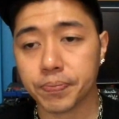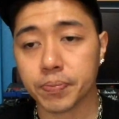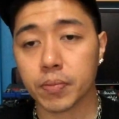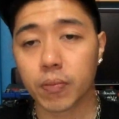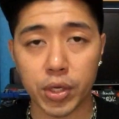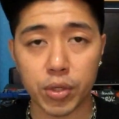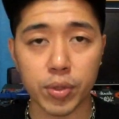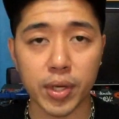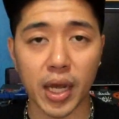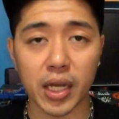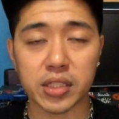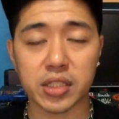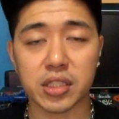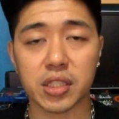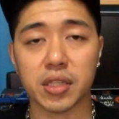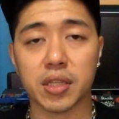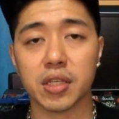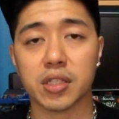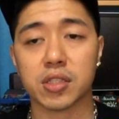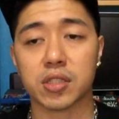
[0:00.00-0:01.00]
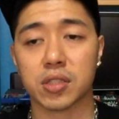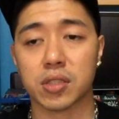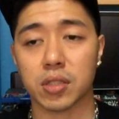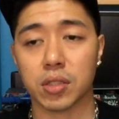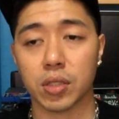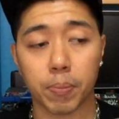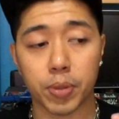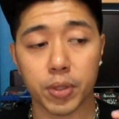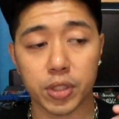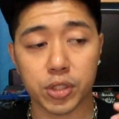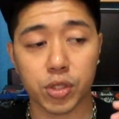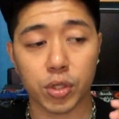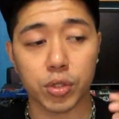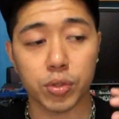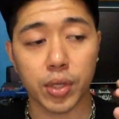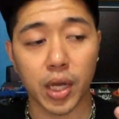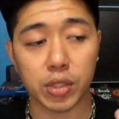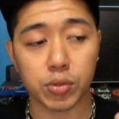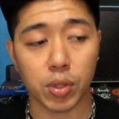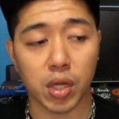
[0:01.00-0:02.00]
When you guys see this, I'm pretty sure
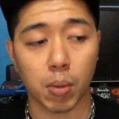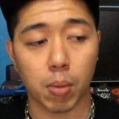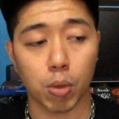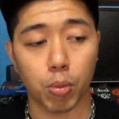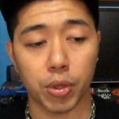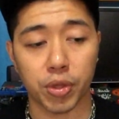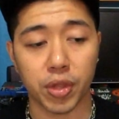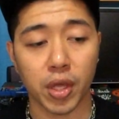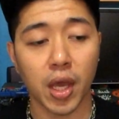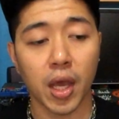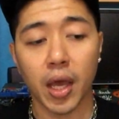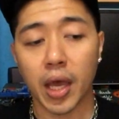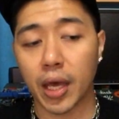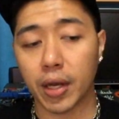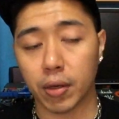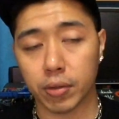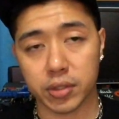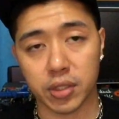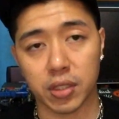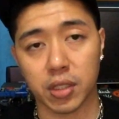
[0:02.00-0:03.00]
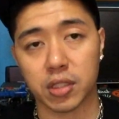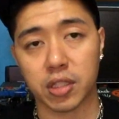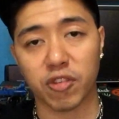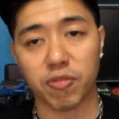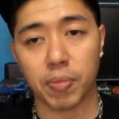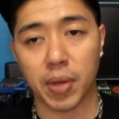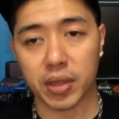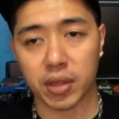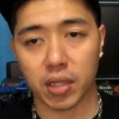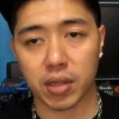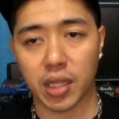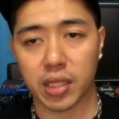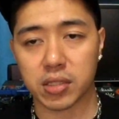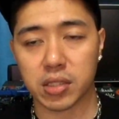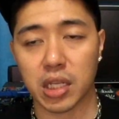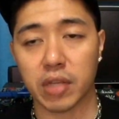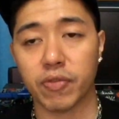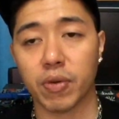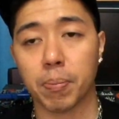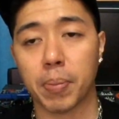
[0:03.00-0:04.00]
you guys will come up with an alternative method
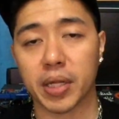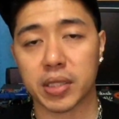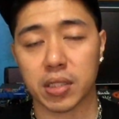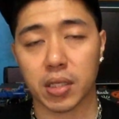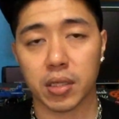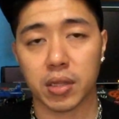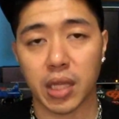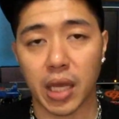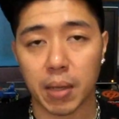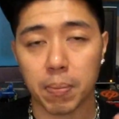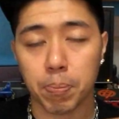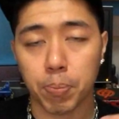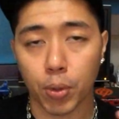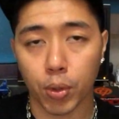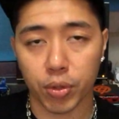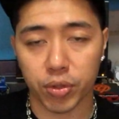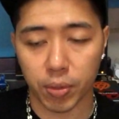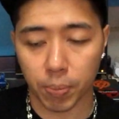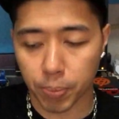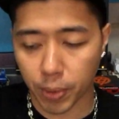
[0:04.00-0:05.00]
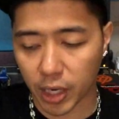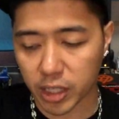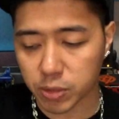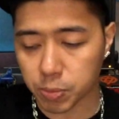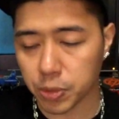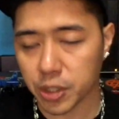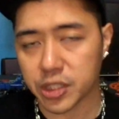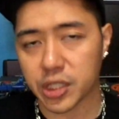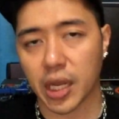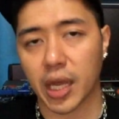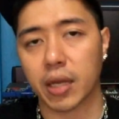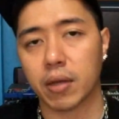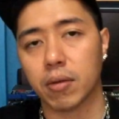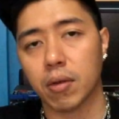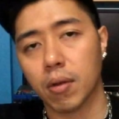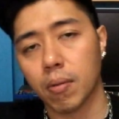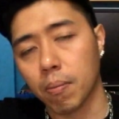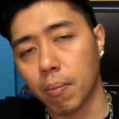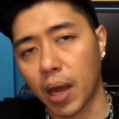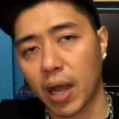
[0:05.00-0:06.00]
that's even better than both the brass breech
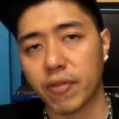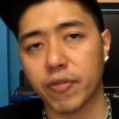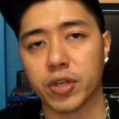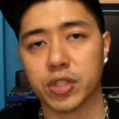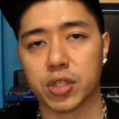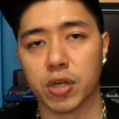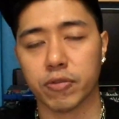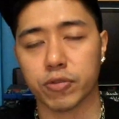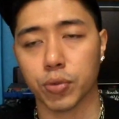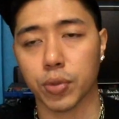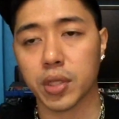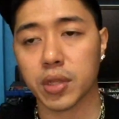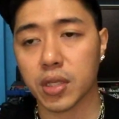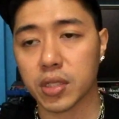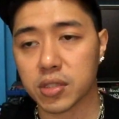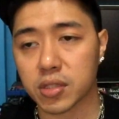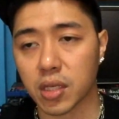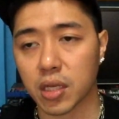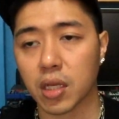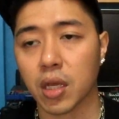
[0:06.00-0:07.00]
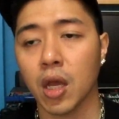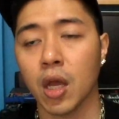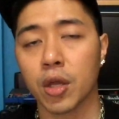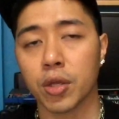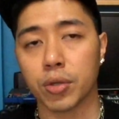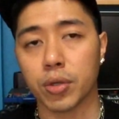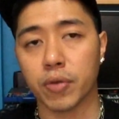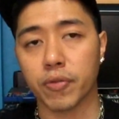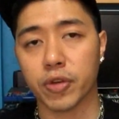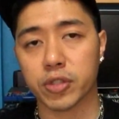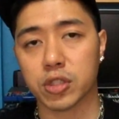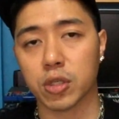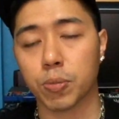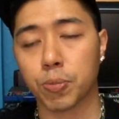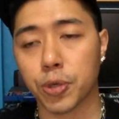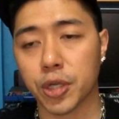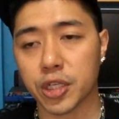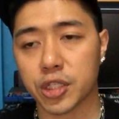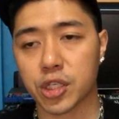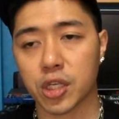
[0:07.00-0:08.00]
and my version of doing this thing, Universal
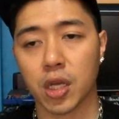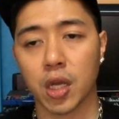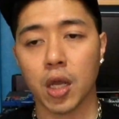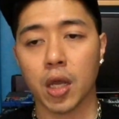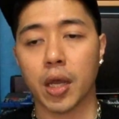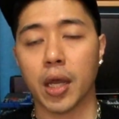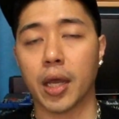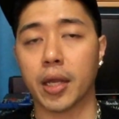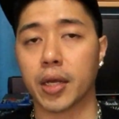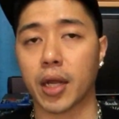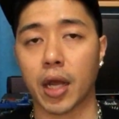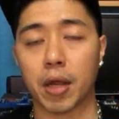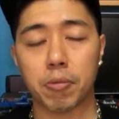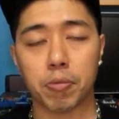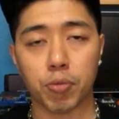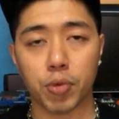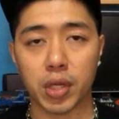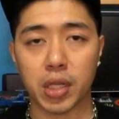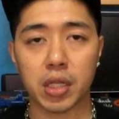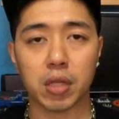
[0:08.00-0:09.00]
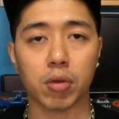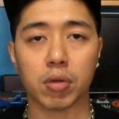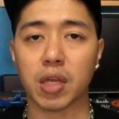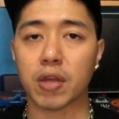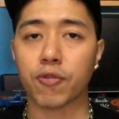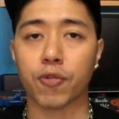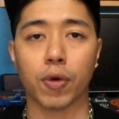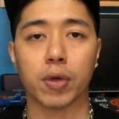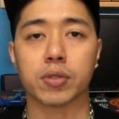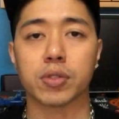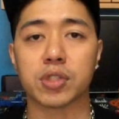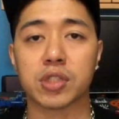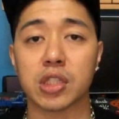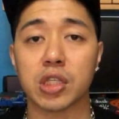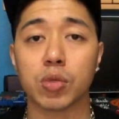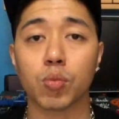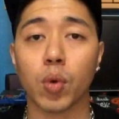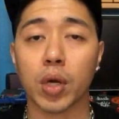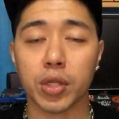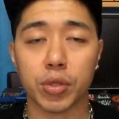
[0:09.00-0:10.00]
Breech, and I'm really looking forward to
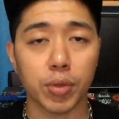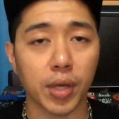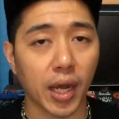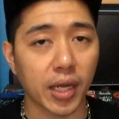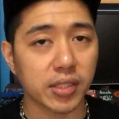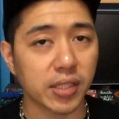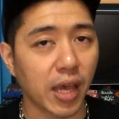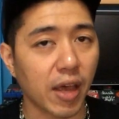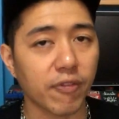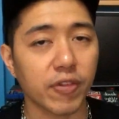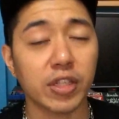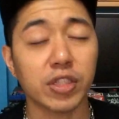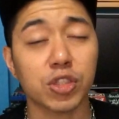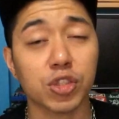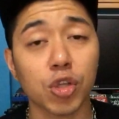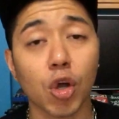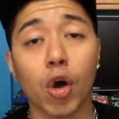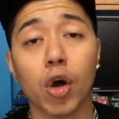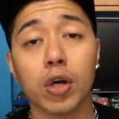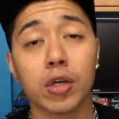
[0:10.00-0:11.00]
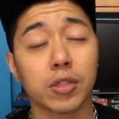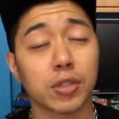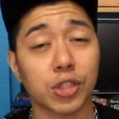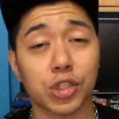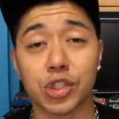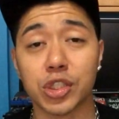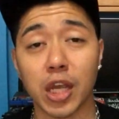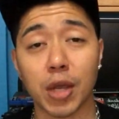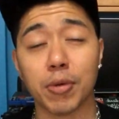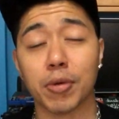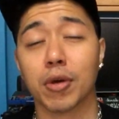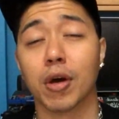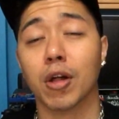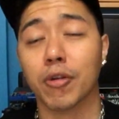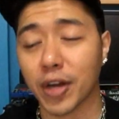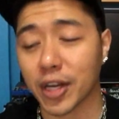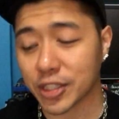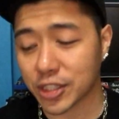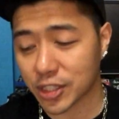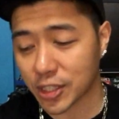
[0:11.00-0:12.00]
seeing what you guys have in store to share with
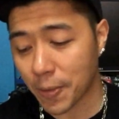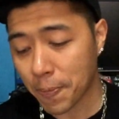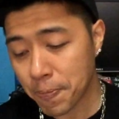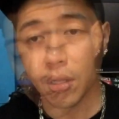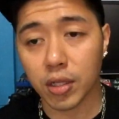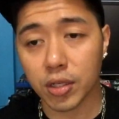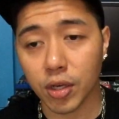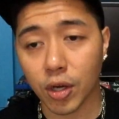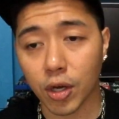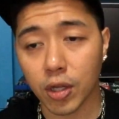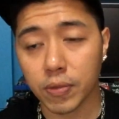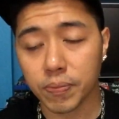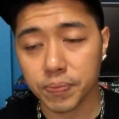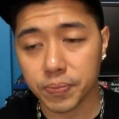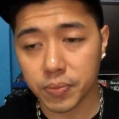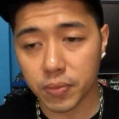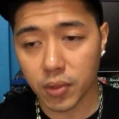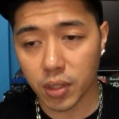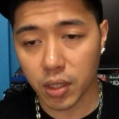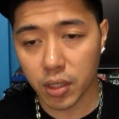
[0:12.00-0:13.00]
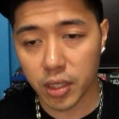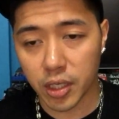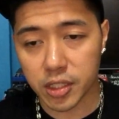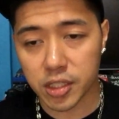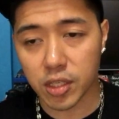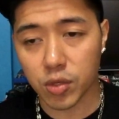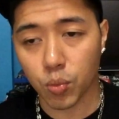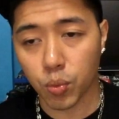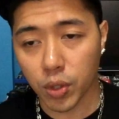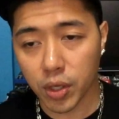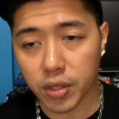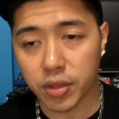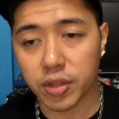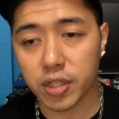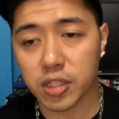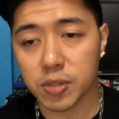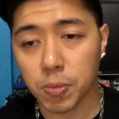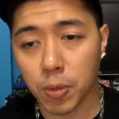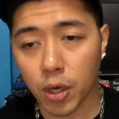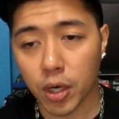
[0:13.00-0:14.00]
all of us. All in all, is it
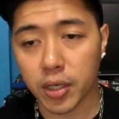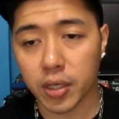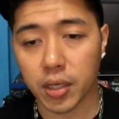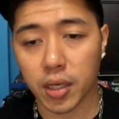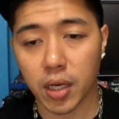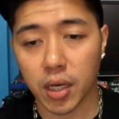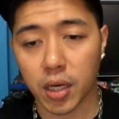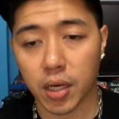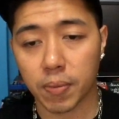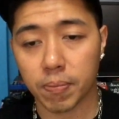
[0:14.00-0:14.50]
worth this mod?